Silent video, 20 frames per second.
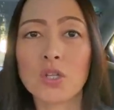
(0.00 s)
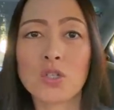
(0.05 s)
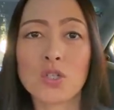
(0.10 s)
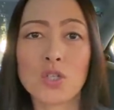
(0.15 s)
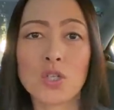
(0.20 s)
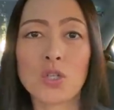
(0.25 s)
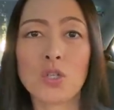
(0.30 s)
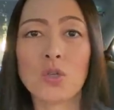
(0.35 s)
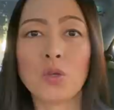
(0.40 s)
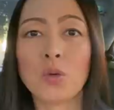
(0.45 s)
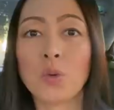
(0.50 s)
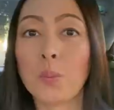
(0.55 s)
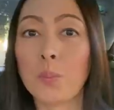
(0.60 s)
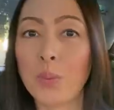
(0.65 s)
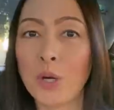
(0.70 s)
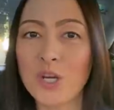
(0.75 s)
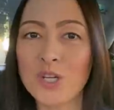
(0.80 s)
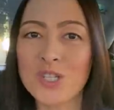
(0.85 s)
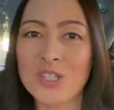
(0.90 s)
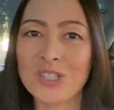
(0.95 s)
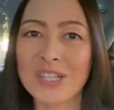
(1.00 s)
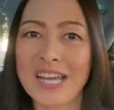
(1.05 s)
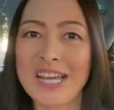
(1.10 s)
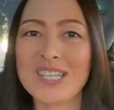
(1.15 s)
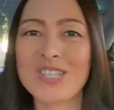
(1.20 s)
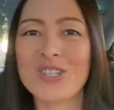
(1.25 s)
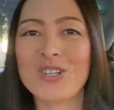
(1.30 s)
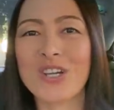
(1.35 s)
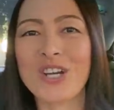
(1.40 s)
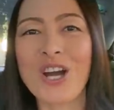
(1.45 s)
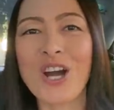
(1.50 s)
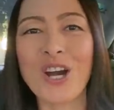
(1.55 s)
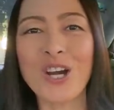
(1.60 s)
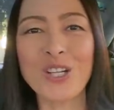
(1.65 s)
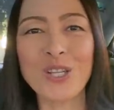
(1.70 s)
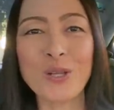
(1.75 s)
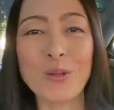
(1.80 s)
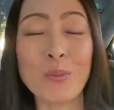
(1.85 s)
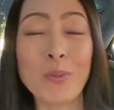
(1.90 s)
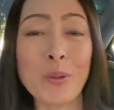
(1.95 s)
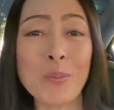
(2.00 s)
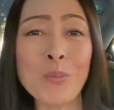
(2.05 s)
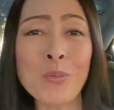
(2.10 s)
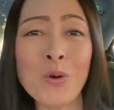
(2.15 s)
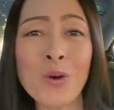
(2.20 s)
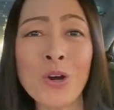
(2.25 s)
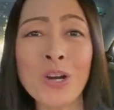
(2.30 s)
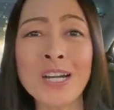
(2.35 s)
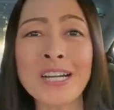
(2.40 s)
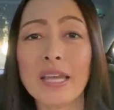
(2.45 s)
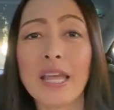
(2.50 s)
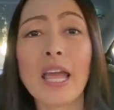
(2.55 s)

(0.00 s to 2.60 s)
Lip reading: to personalize your car a little bit more,